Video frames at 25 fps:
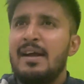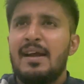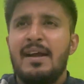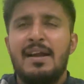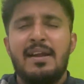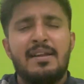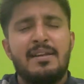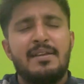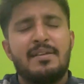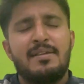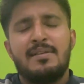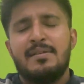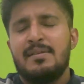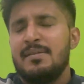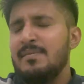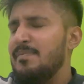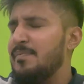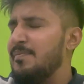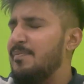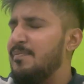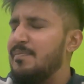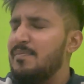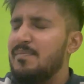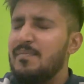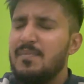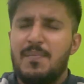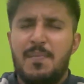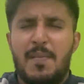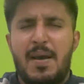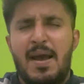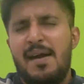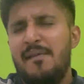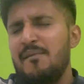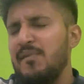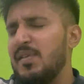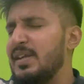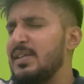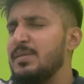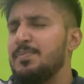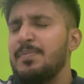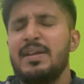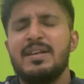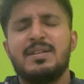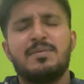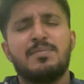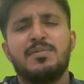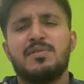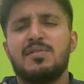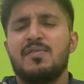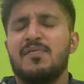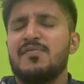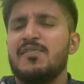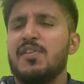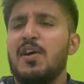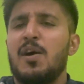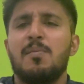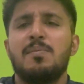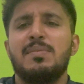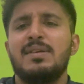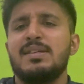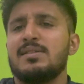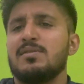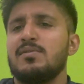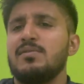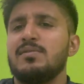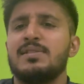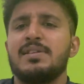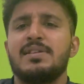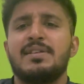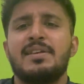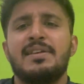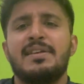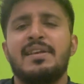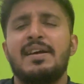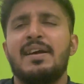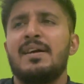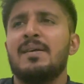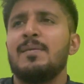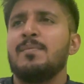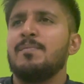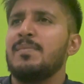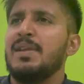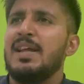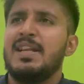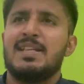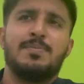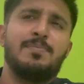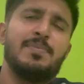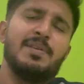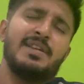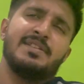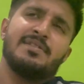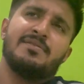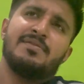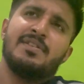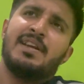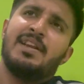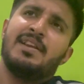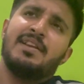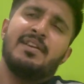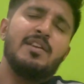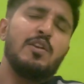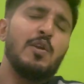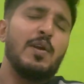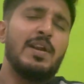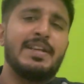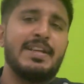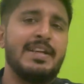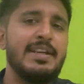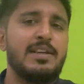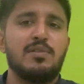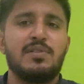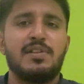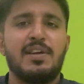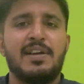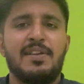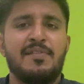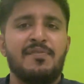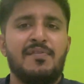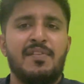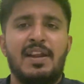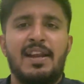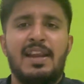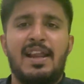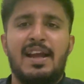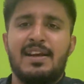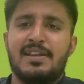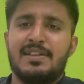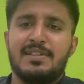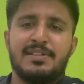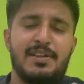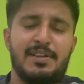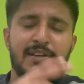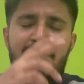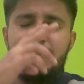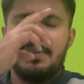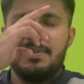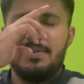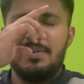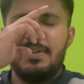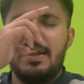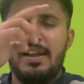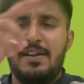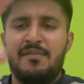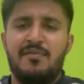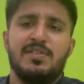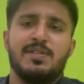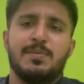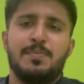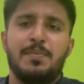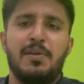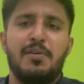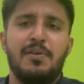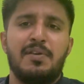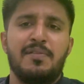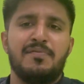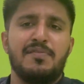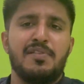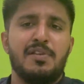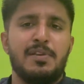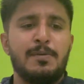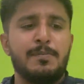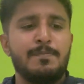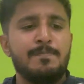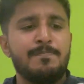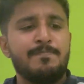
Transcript: and average placements of top B schools in India, let's be straight, 20 to 35 lakhs, and life is beautiful.